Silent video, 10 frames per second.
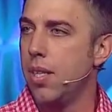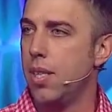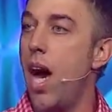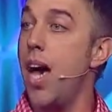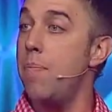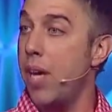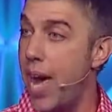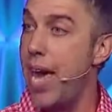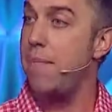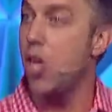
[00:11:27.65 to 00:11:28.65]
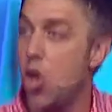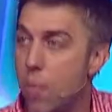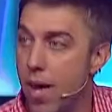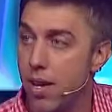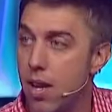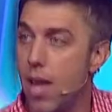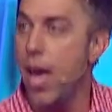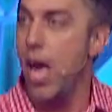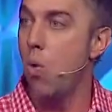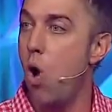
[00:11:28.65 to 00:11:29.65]
God became human
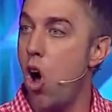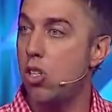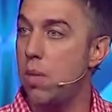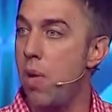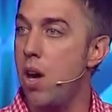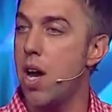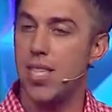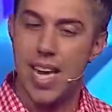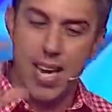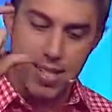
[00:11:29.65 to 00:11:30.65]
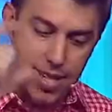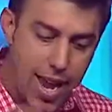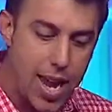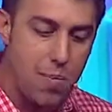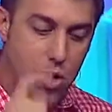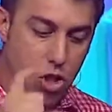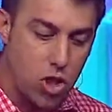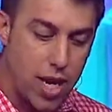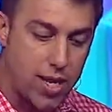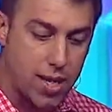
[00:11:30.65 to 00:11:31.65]
and walked among us, and his name was
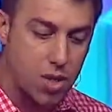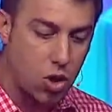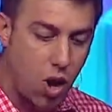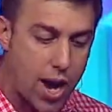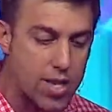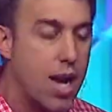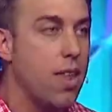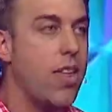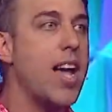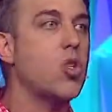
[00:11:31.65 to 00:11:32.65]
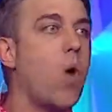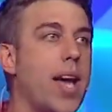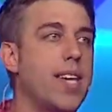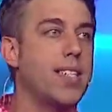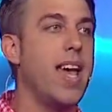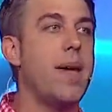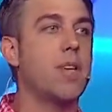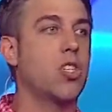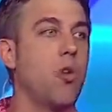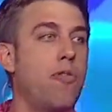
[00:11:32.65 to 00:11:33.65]
Jesus Christ. That's why his name
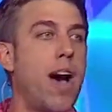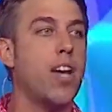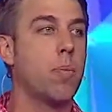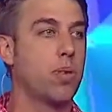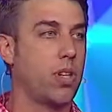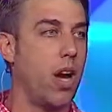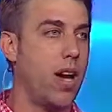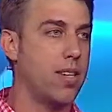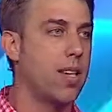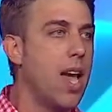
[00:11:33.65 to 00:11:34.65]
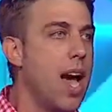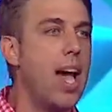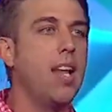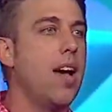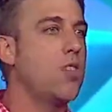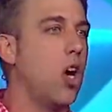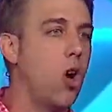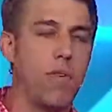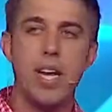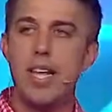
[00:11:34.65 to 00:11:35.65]
is so valuable to us. I love
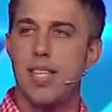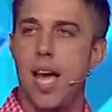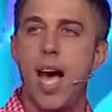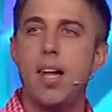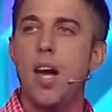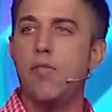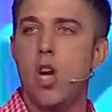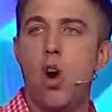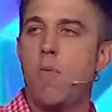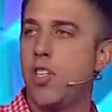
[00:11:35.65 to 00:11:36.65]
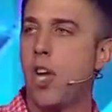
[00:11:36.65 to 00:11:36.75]
Jehovah Nisi. I love Jehovah